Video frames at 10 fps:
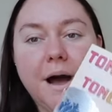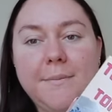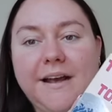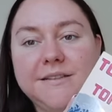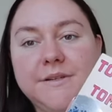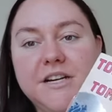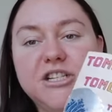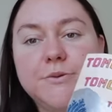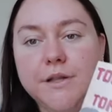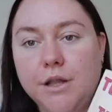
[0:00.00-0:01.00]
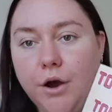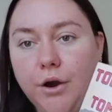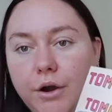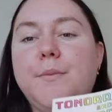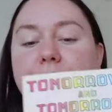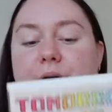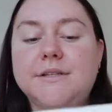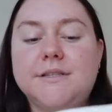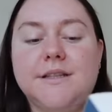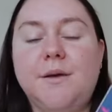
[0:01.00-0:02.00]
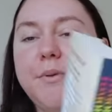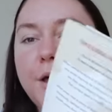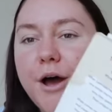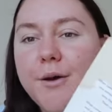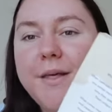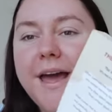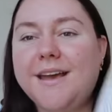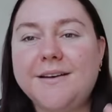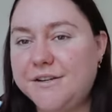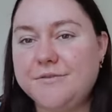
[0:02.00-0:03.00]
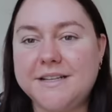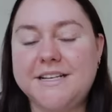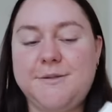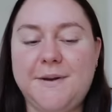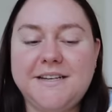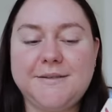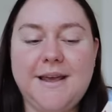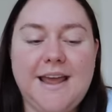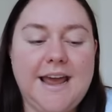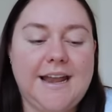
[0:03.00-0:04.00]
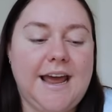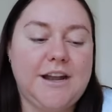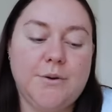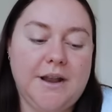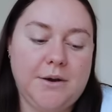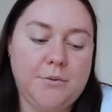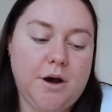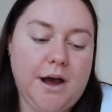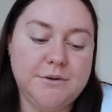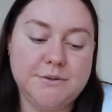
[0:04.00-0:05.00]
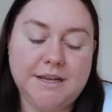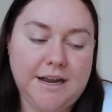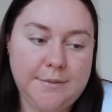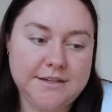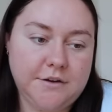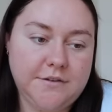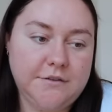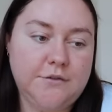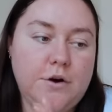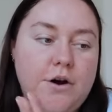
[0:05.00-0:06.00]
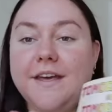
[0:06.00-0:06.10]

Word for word: But my expectations were low because the blurb like didn't really speak to me and I had no idea what I was really getting myself in for.